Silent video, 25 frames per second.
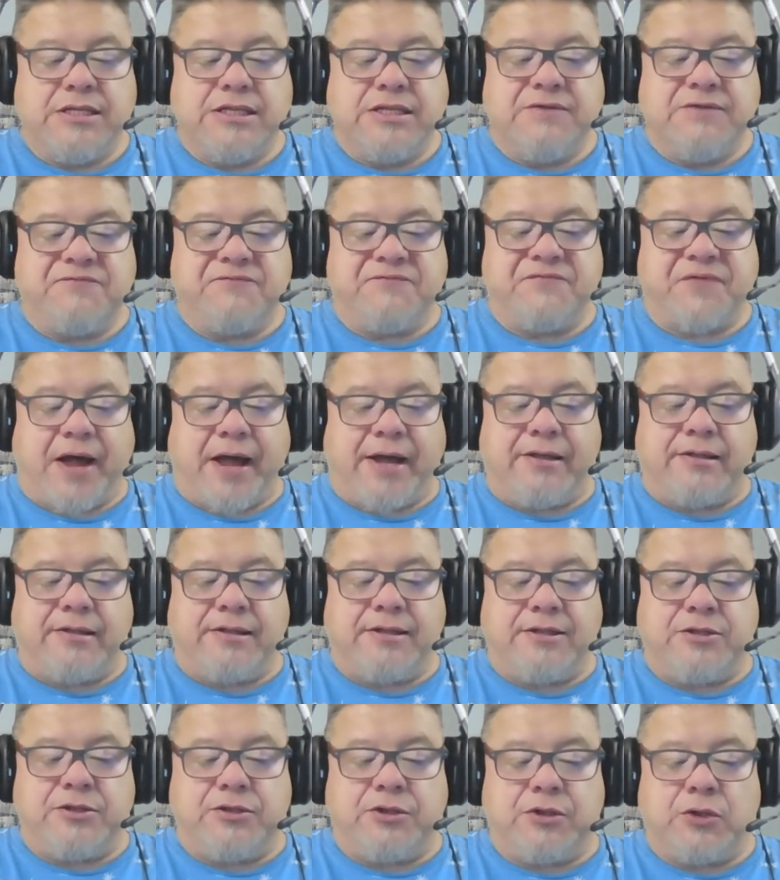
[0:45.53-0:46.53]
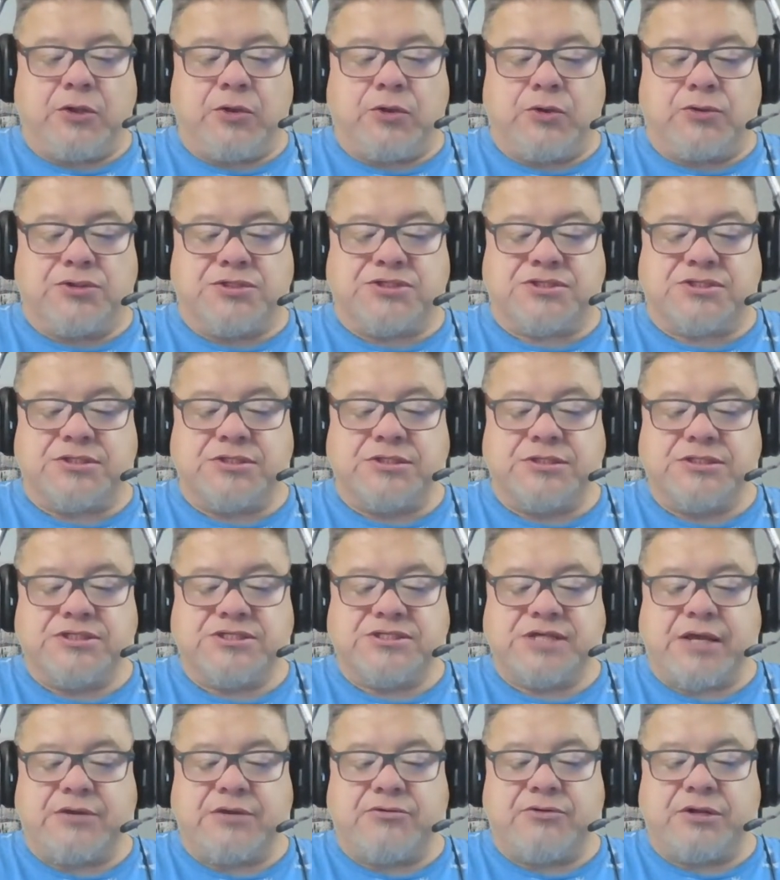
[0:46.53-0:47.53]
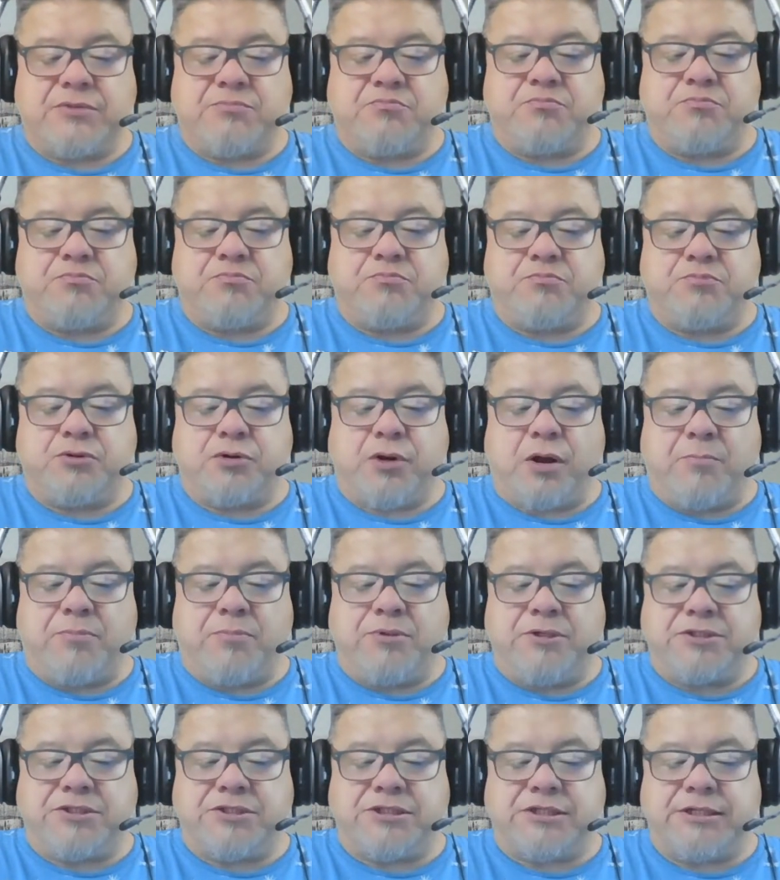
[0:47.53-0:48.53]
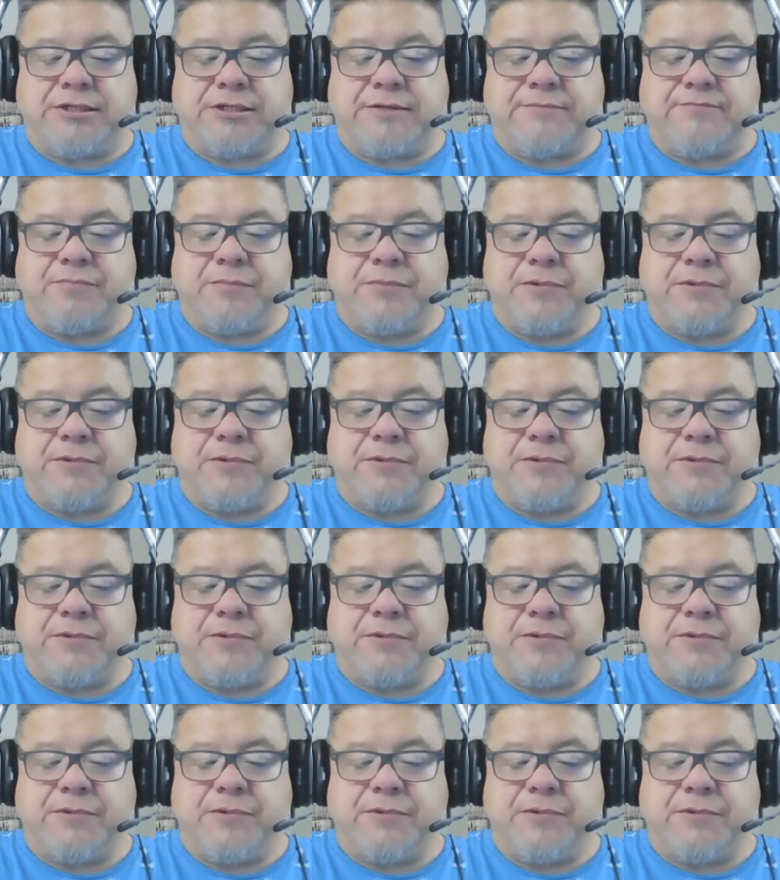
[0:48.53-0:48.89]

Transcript: defiling the Lord's sacred property,